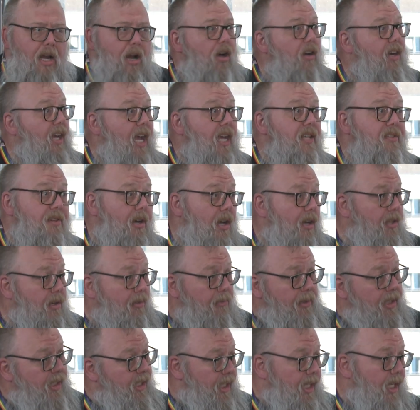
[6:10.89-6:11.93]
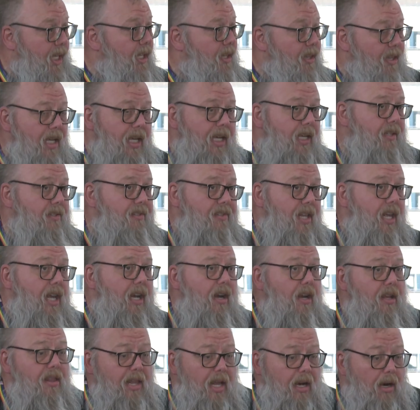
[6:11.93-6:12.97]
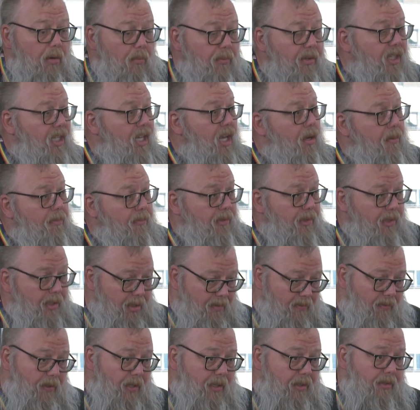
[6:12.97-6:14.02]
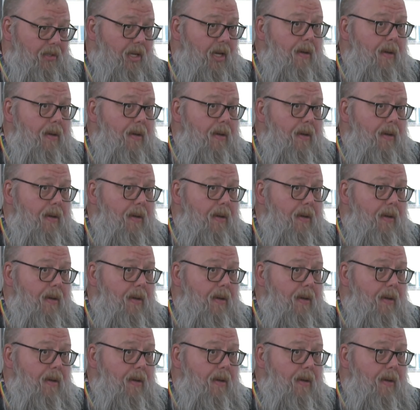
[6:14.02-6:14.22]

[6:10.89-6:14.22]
all kinds of other really neat things that are really helpful in the field.